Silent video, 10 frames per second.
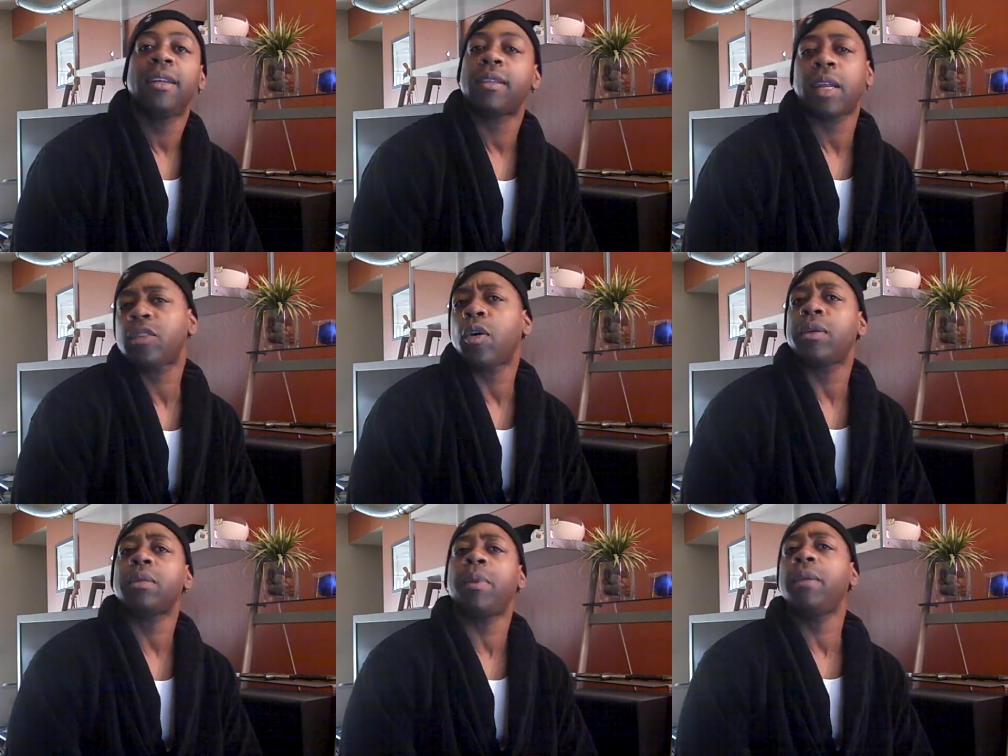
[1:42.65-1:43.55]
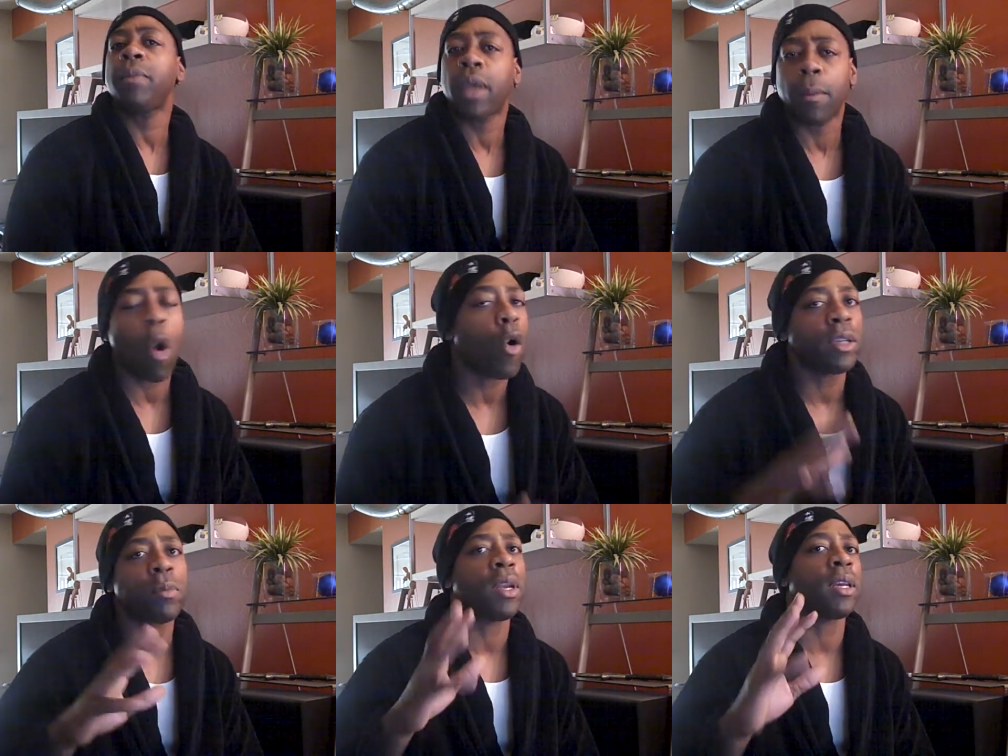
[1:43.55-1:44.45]
So that's always been me. I've
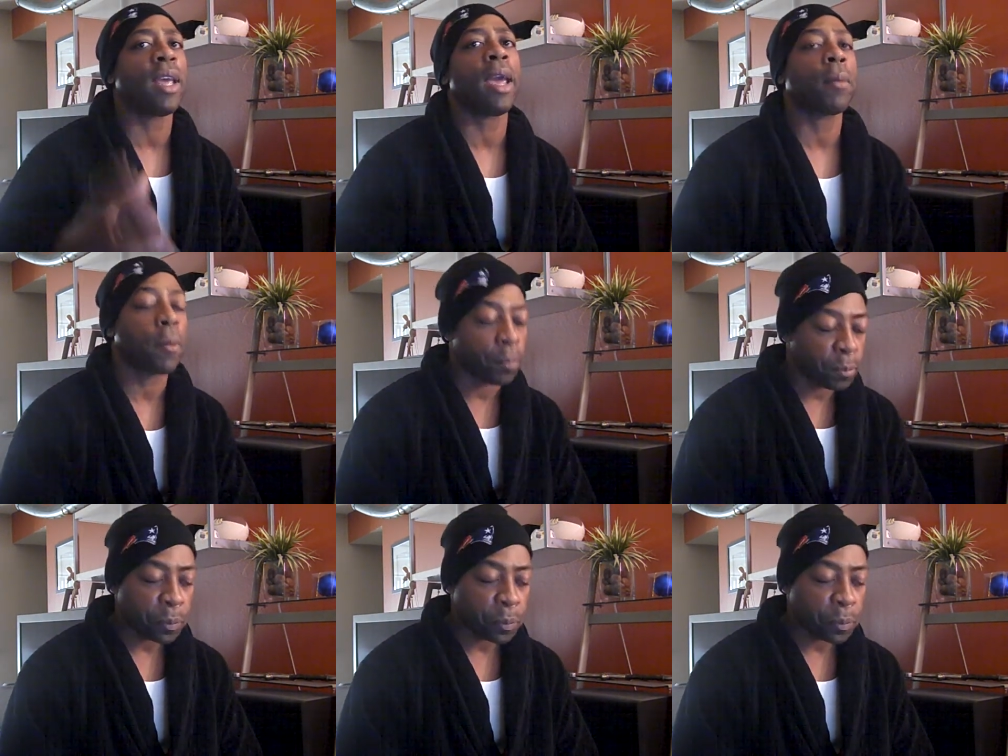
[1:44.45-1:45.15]
always been a gamer.